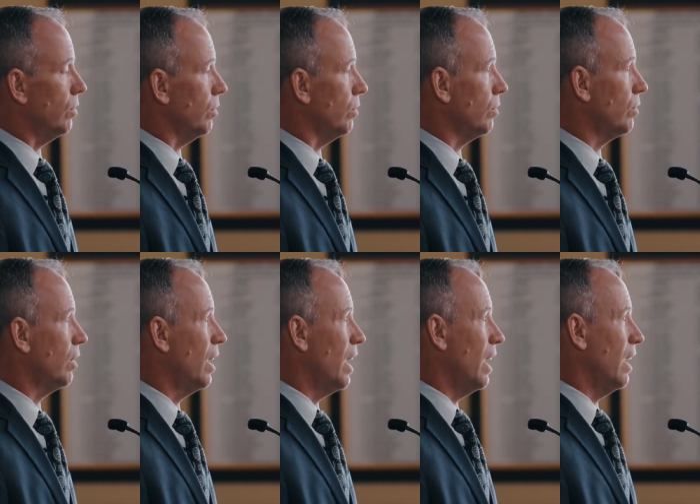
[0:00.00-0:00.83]
cues,
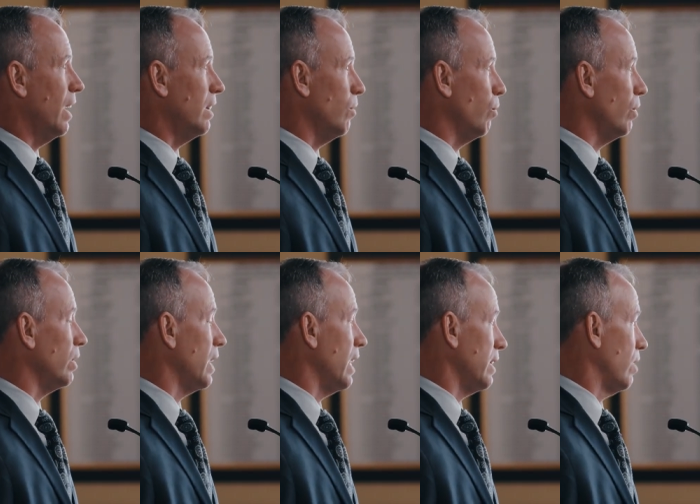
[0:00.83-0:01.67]
and they're really
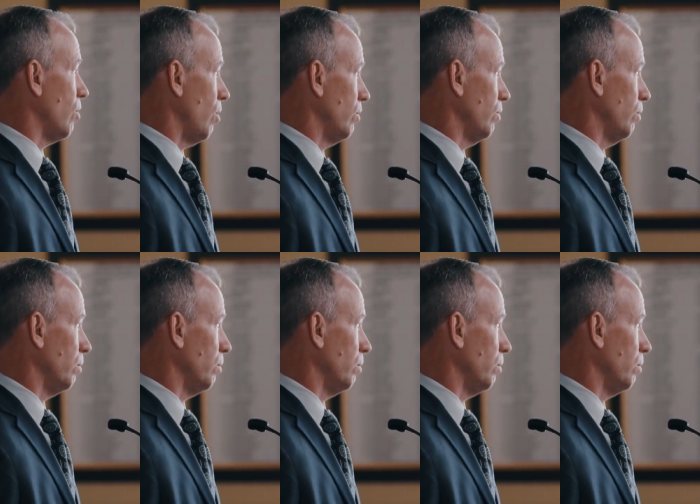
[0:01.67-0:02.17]
not that hard to